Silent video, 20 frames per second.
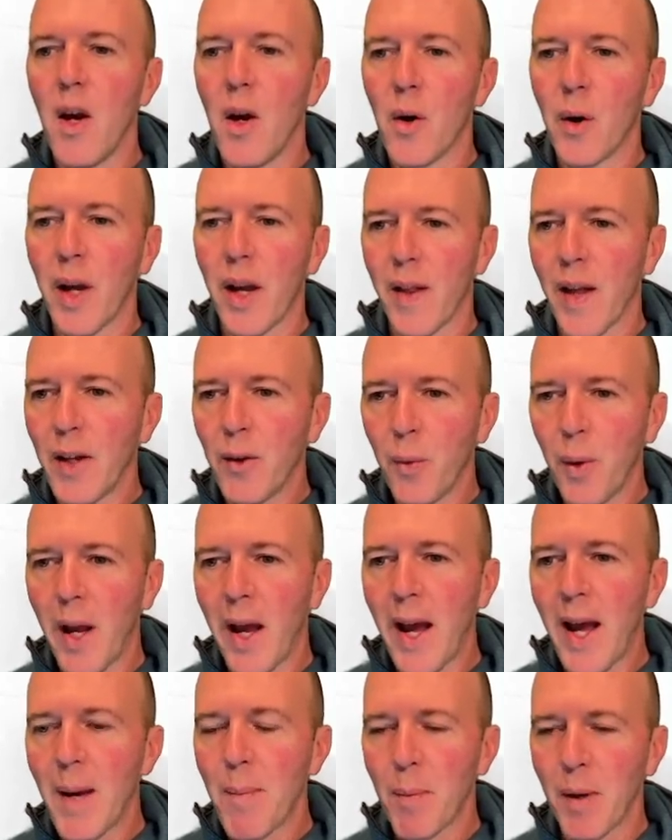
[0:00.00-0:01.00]
Okay, that's what
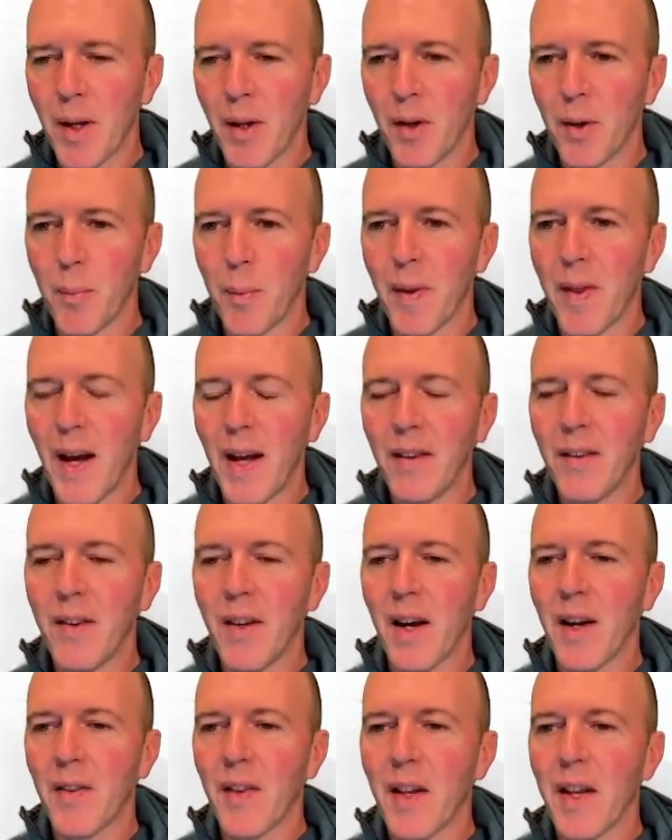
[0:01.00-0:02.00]
happens, but that's
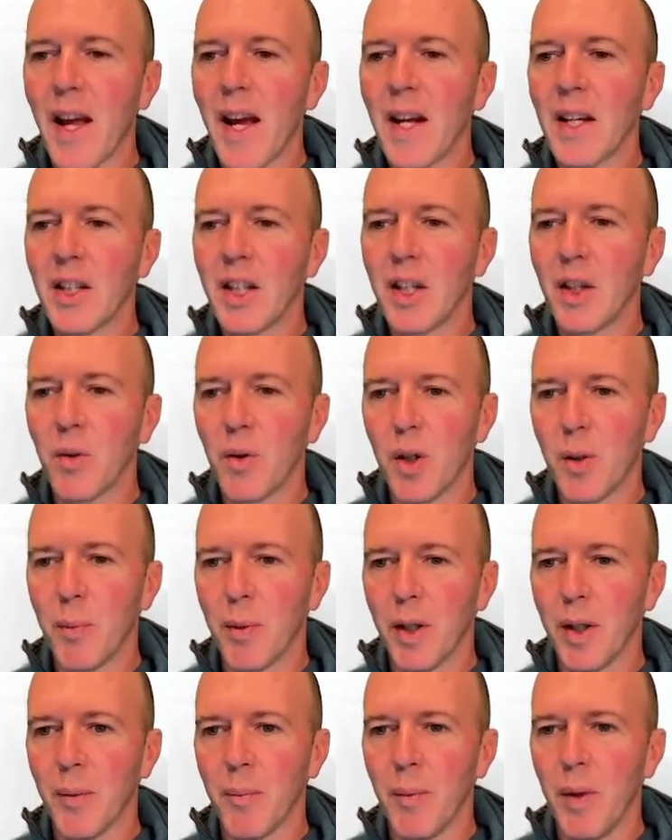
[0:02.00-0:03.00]
not the Nash
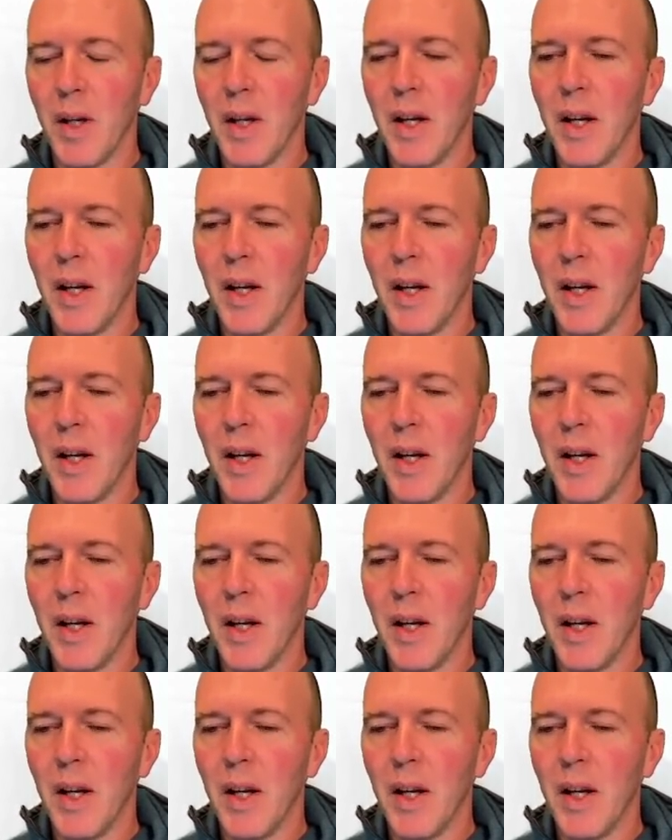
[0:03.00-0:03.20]
equilibrium.